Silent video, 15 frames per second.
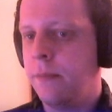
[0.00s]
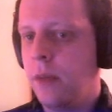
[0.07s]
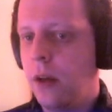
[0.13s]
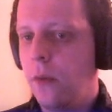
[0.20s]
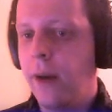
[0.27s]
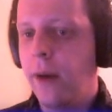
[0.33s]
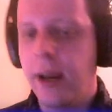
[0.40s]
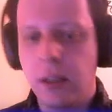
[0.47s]

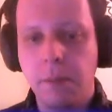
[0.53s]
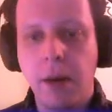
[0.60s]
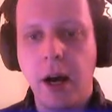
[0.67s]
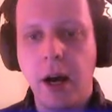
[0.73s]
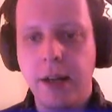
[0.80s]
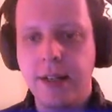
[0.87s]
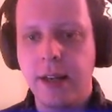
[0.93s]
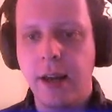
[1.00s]
where the
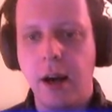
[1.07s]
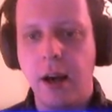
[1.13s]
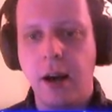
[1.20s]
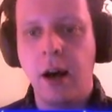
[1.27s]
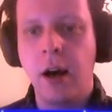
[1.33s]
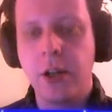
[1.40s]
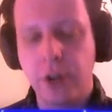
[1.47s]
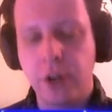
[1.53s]
party
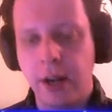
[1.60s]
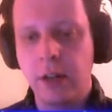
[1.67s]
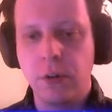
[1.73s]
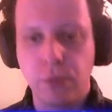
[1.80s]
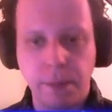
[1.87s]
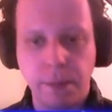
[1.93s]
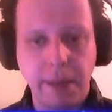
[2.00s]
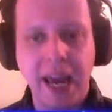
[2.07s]
are trying to
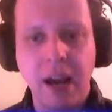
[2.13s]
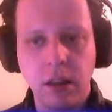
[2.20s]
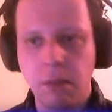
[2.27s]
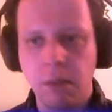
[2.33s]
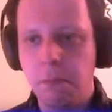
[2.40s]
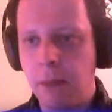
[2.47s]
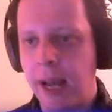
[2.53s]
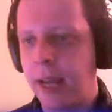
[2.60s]
repair the
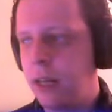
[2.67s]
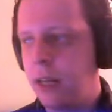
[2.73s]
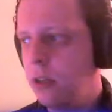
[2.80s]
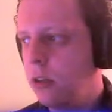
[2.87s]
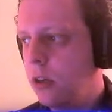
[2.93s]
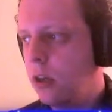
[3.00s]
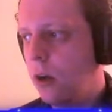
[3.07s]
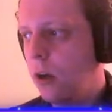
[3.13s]
mind
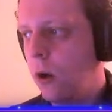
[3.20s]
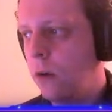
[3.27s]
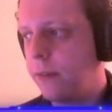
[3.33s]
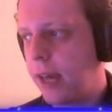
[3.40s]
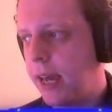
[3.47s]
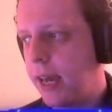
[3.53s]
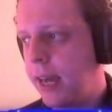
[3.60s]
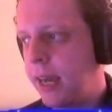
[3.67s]
of
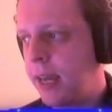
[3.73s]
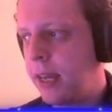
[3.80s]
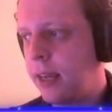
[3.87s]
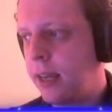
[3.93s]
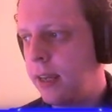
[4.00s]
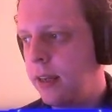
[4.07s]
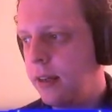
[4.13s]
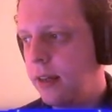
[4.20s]

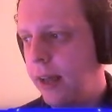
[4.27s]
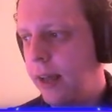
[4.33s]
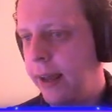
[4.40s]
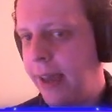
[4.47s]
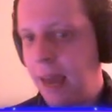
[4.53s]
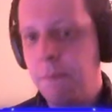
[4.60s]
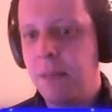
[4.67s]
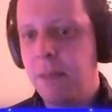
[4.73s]
a
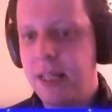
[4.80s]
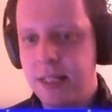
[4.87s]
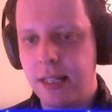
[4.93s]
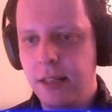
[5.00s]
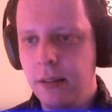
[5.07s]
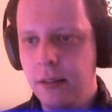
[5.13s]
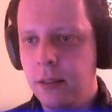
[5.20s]
NPC.